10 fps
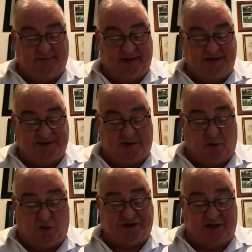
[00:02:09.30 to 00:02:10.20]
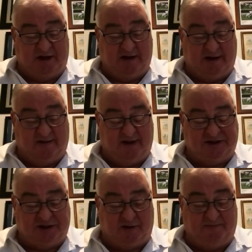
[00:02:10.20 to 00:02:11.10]
there's a horse in
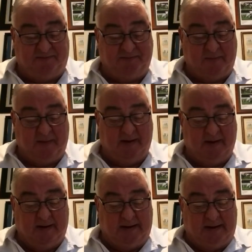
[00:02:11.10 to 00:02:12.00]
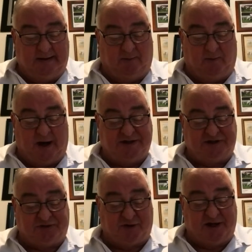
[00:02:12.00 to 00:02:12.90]
this.
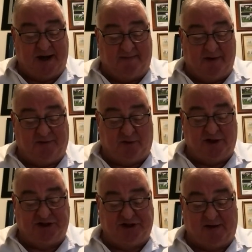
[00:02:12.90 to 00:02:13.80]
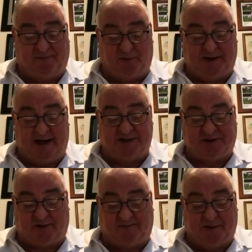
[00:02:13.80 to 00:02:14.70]
Race 3, number 3, Shuffle
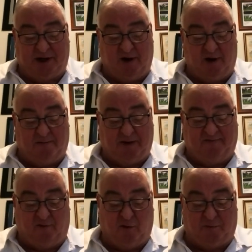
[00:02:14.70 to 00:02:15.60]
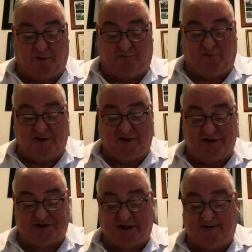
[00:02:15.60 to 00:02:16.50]
Dancer. I've been on it before,
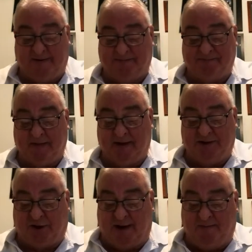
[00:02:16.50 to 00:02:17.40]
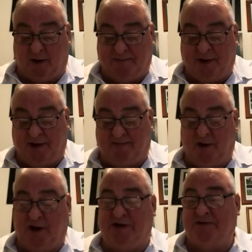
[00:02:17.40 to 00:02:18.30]
Professor. Trained by Peter
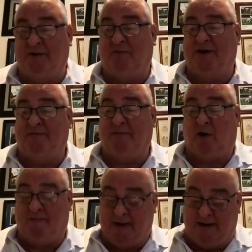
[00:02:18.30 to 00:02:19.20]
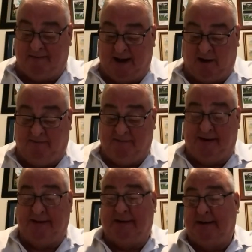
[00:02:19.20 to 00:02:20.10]
Moody to be ridden by Ben Mallam.
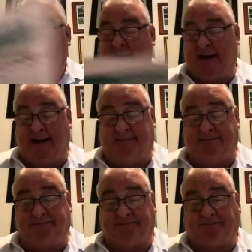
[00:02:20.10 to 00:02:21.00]
And